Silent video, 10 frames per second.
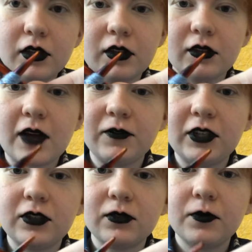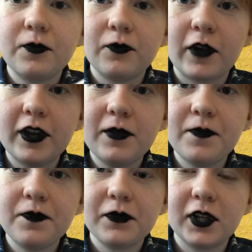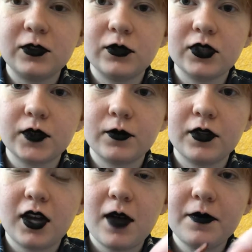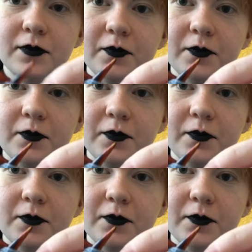the left needle, right? And that's what it looks like from the top.